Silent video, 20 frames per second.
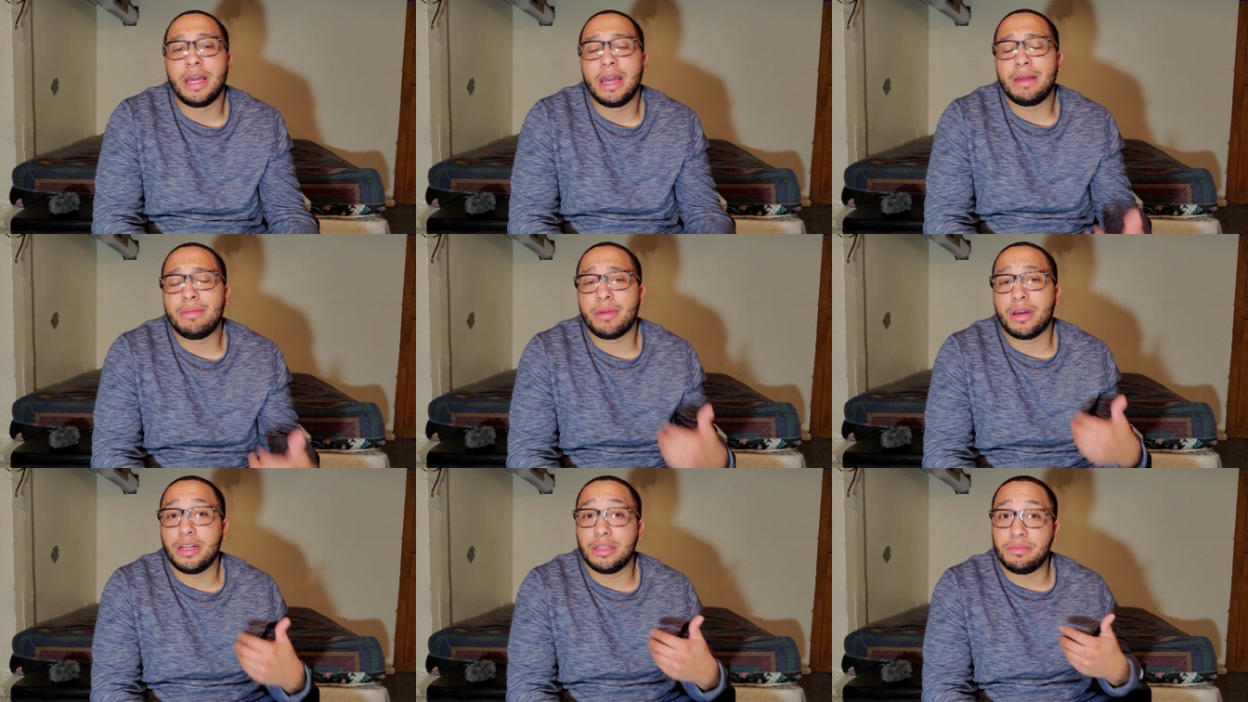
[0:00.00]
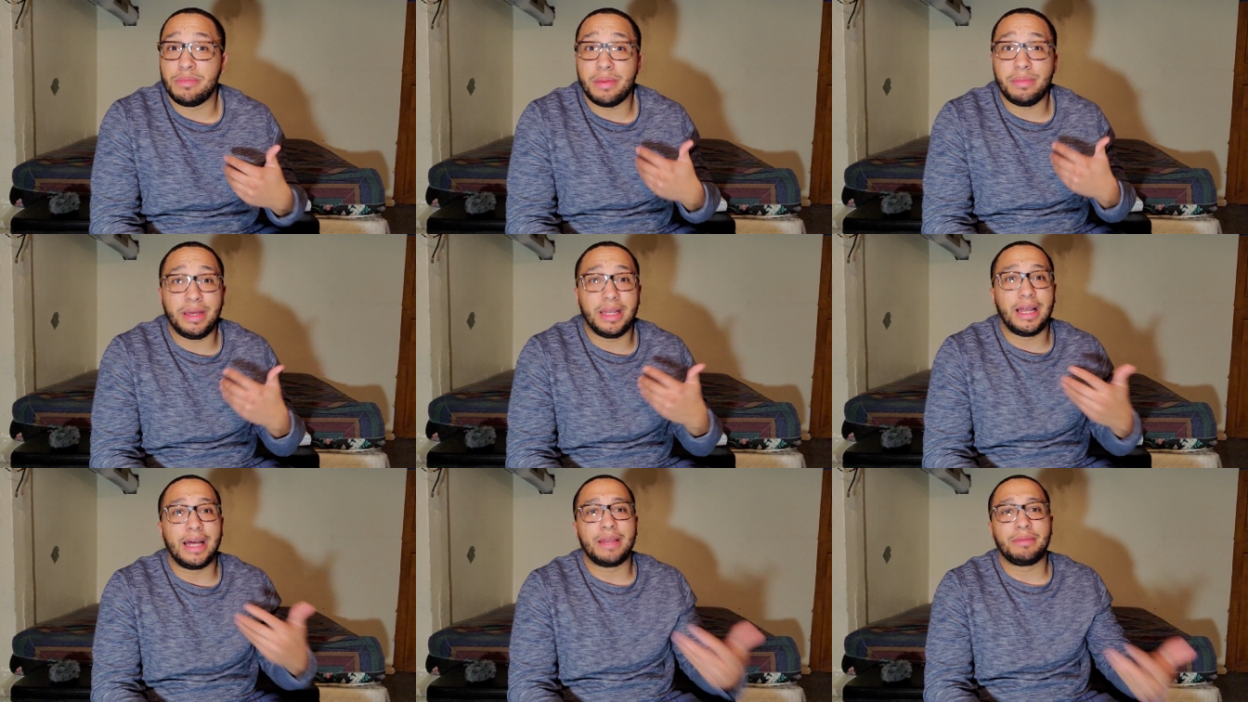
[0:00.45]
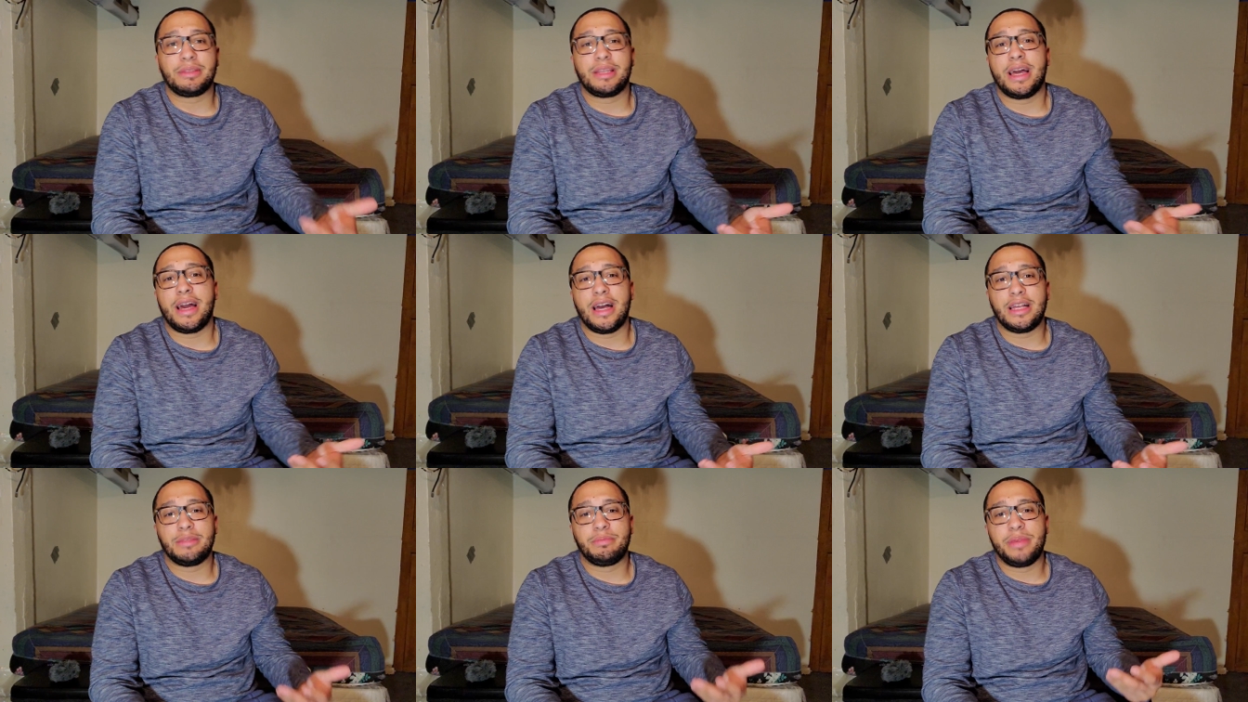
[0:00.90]
And because maybe a lot of
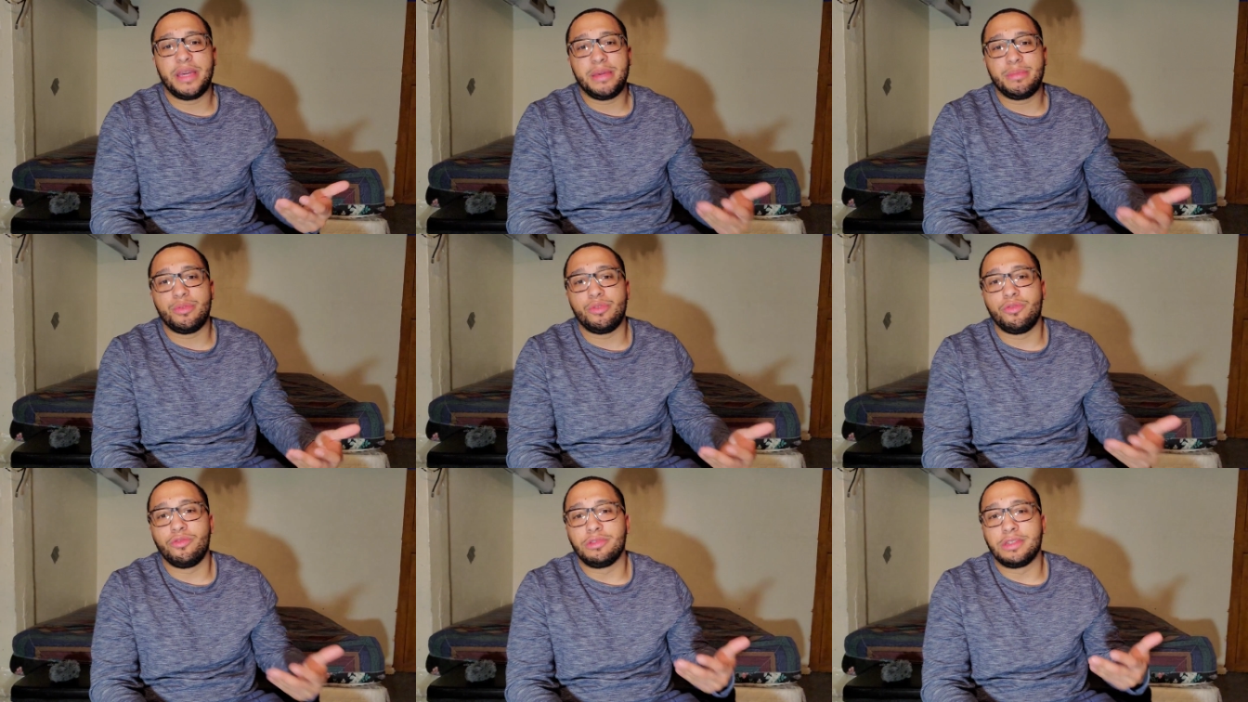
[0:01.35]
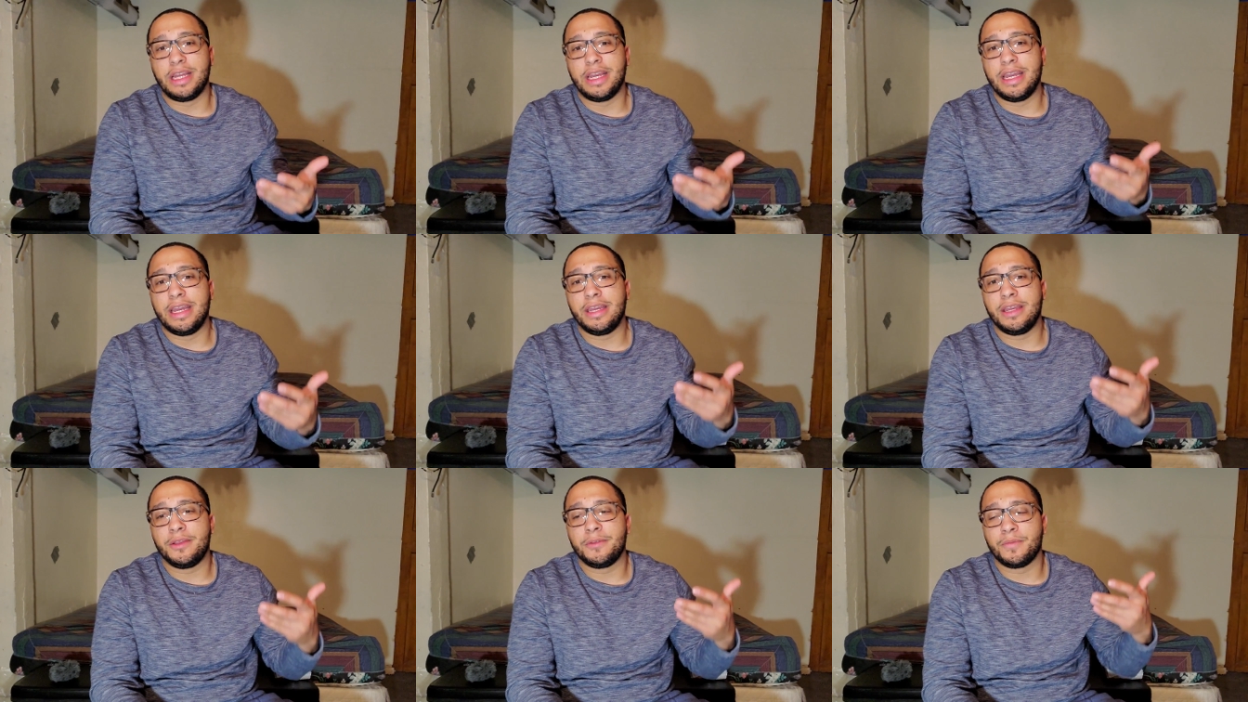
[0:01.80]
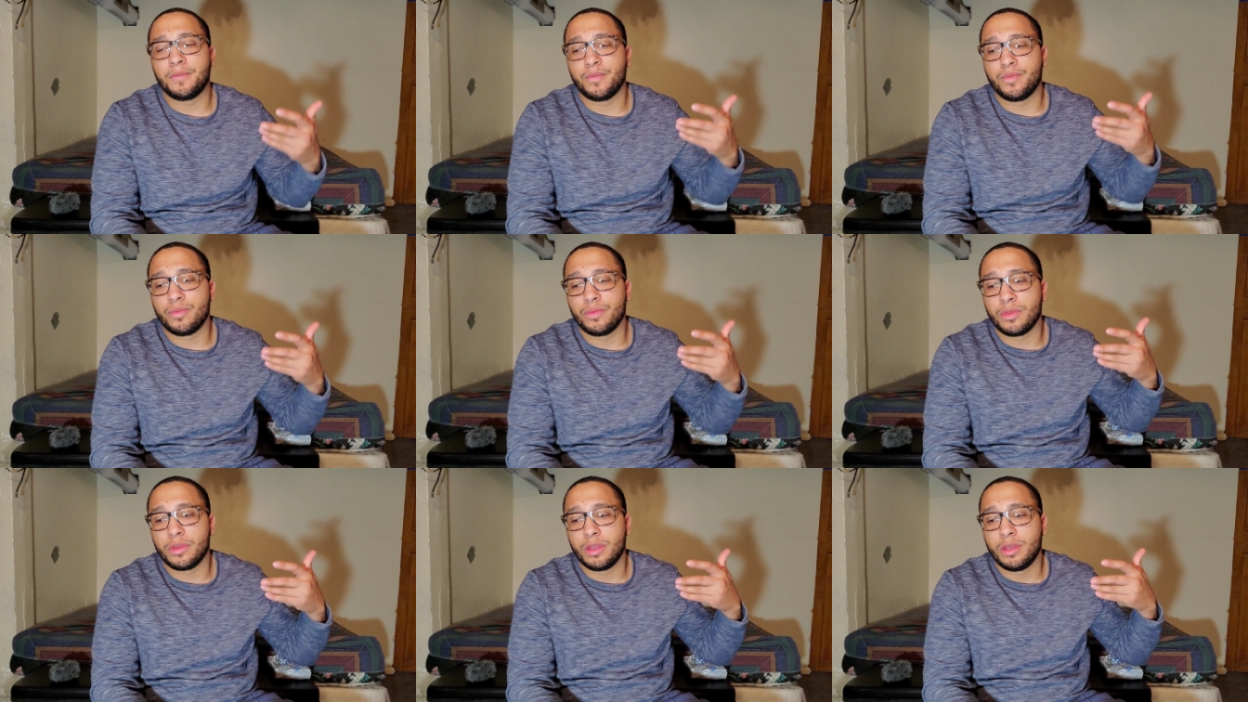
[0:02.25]
times people, when they
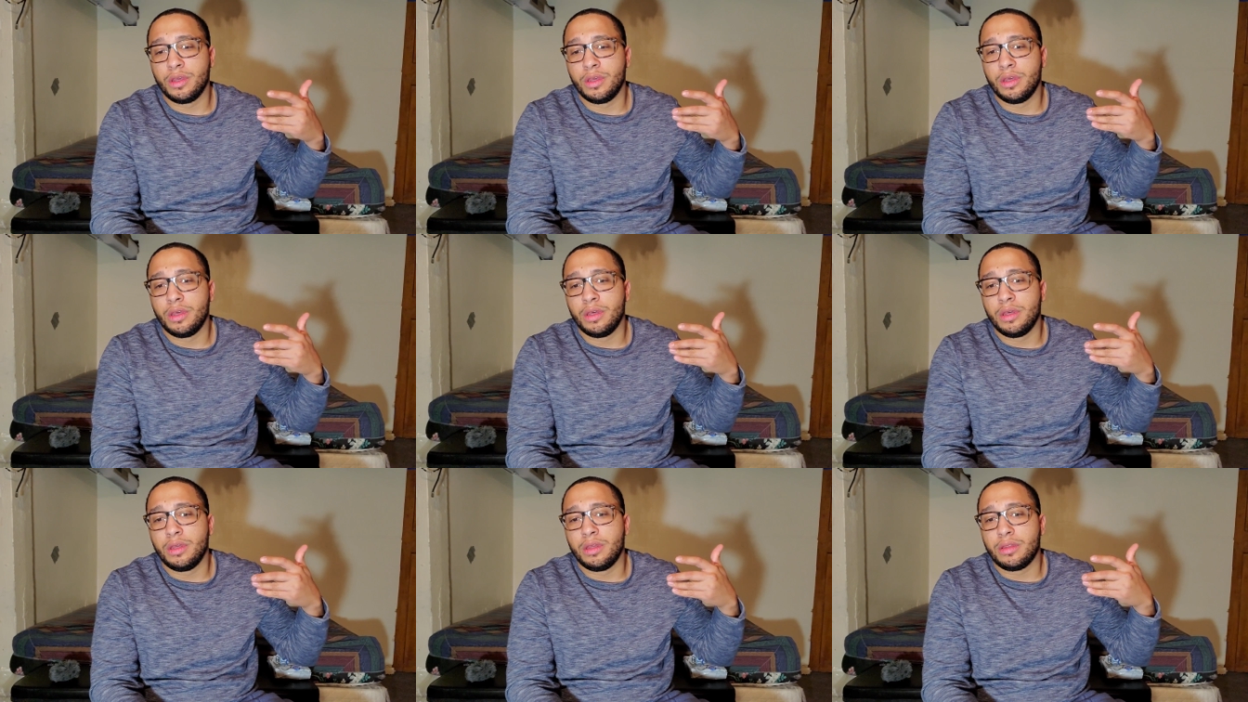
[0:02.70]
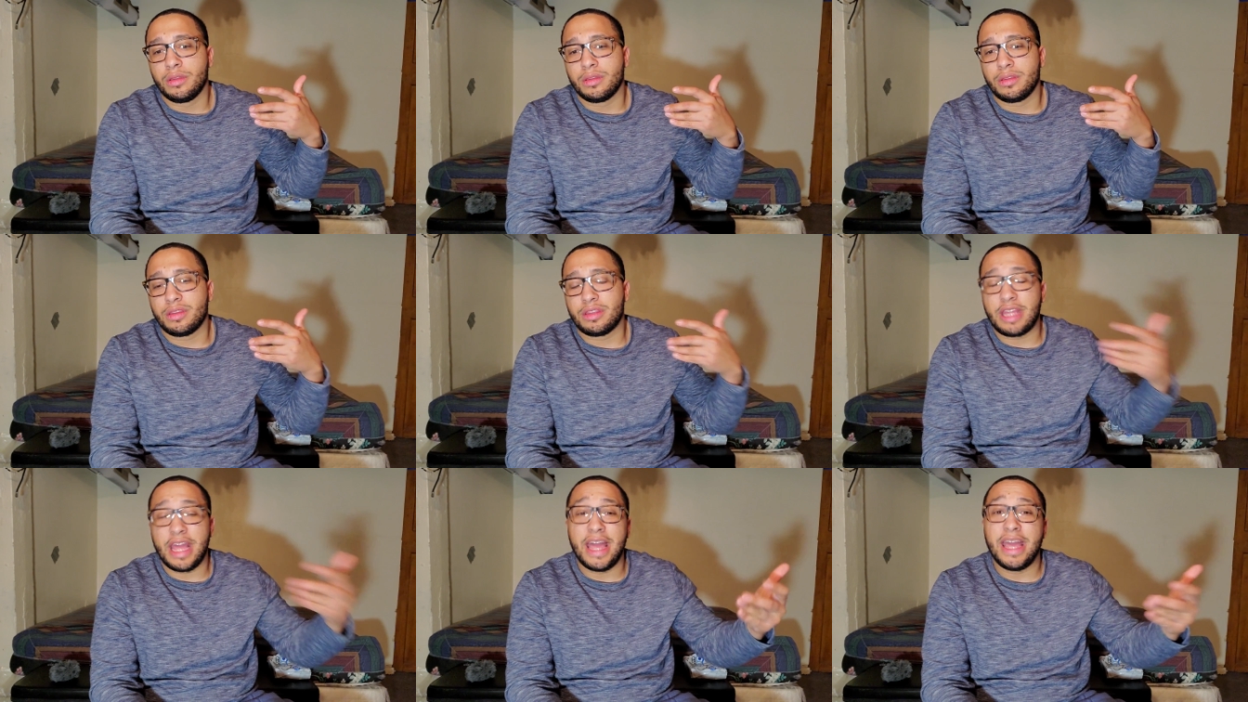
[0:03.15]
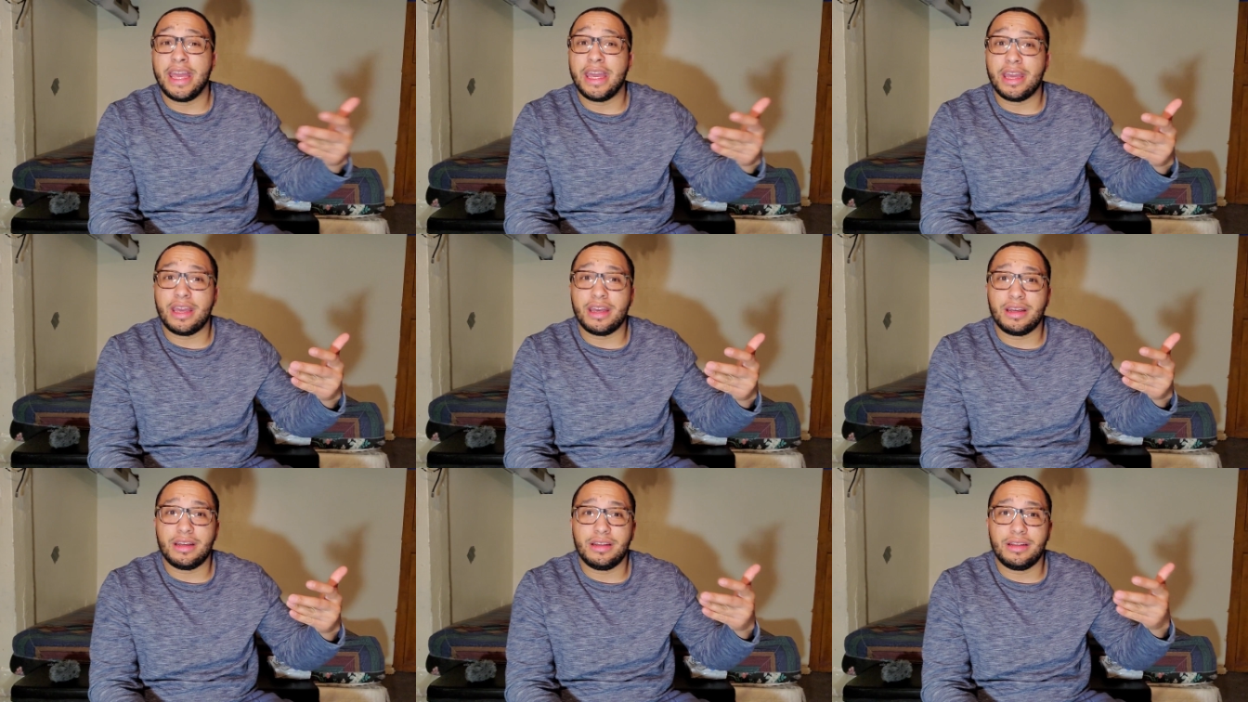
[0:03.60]

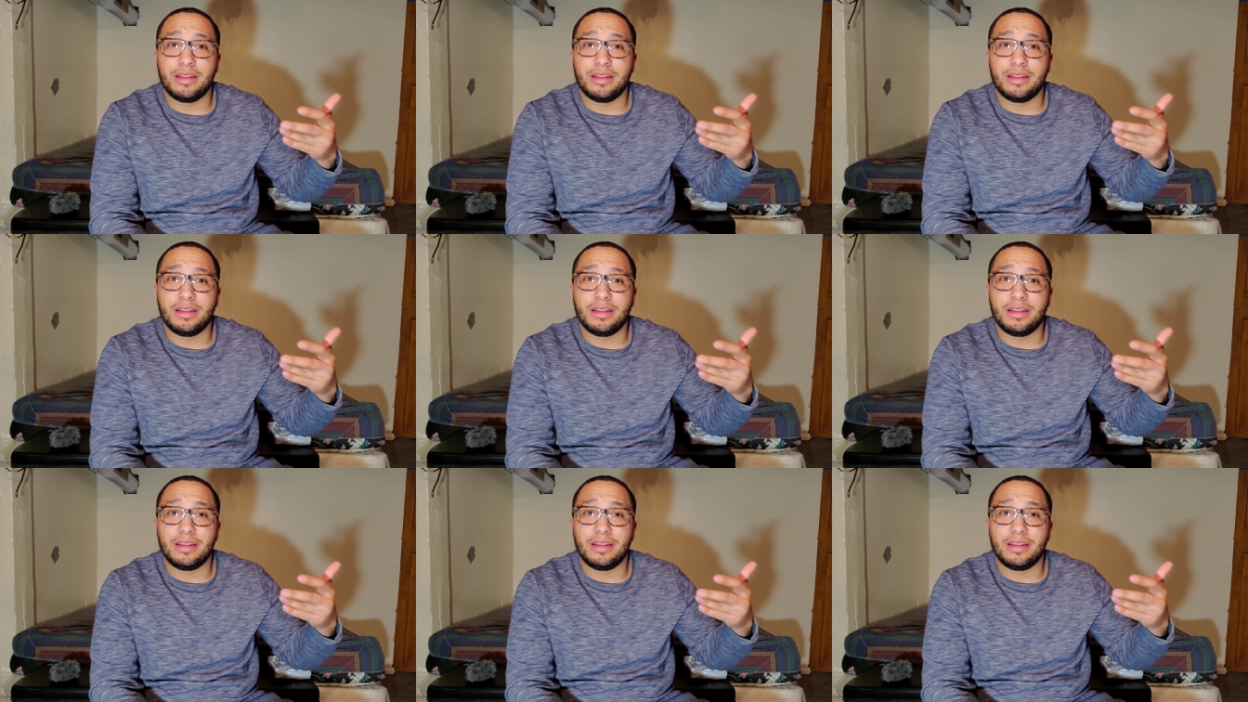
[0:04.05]
think